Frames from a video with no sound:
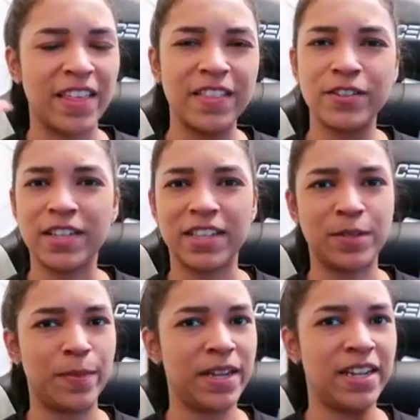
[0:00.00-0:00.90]
think there's like this
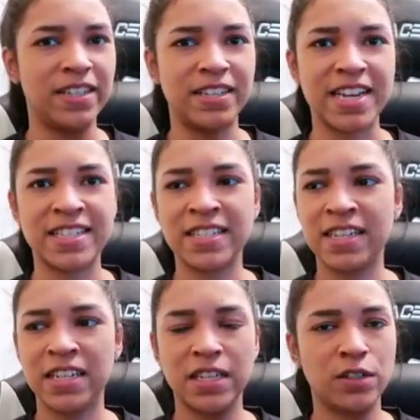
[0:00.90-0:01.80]
big
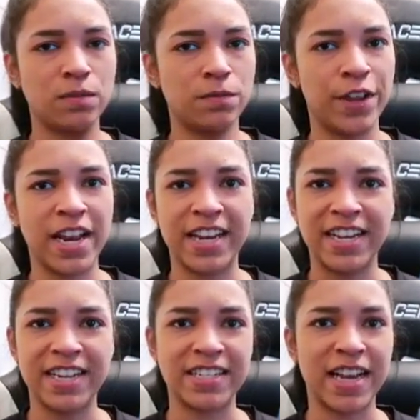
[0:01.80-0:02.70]
desk
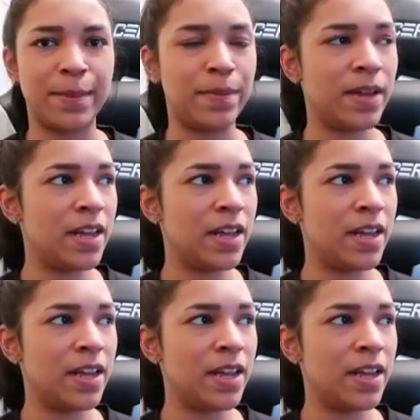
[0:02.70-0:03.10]
vanity type